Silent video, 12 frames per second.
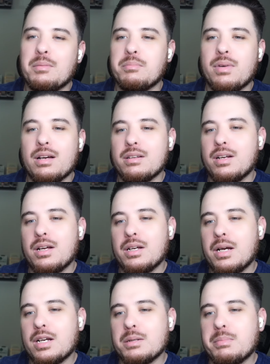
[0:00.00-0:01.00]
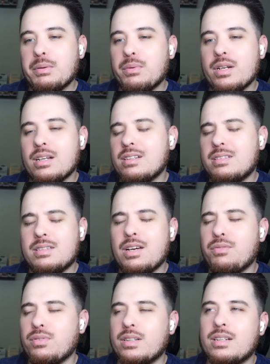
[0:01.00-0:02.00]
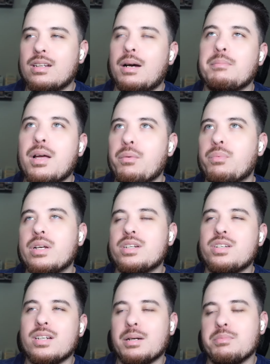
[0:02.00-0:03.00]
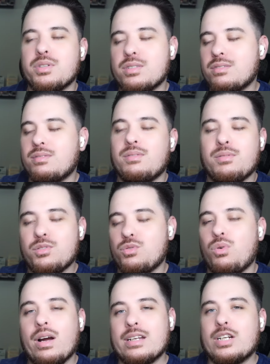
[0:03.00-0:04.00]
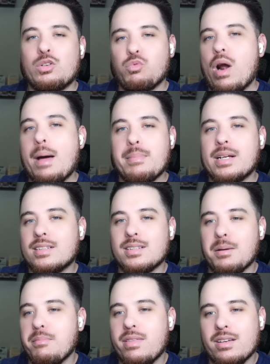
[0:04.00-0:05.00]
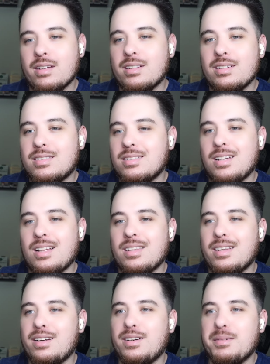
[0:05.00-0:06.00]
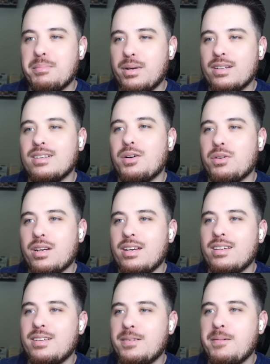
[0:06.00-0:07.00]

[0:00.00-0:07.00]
I'm, I, I, I could be. Re- it's definitely. I'm not reaching. I'm just trying to grab at something and it's not there, but okay.